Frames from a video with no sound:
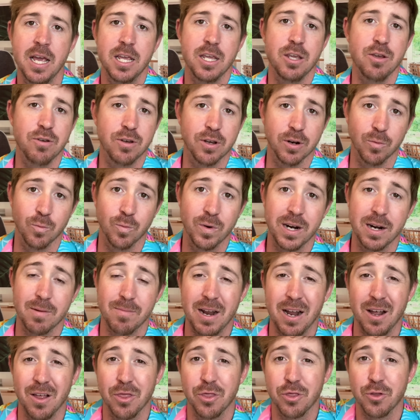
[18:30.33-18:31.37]
You can rent them
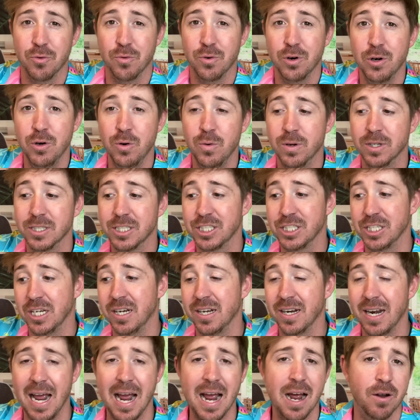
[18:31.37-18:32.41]
out through
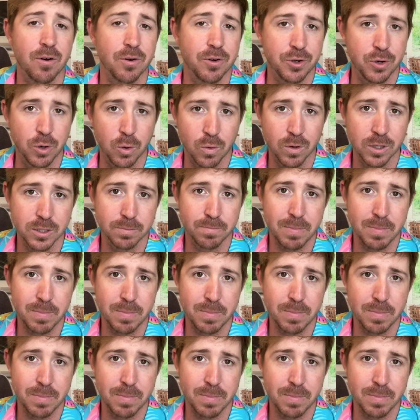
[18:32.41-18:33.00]
Sun Outdoors,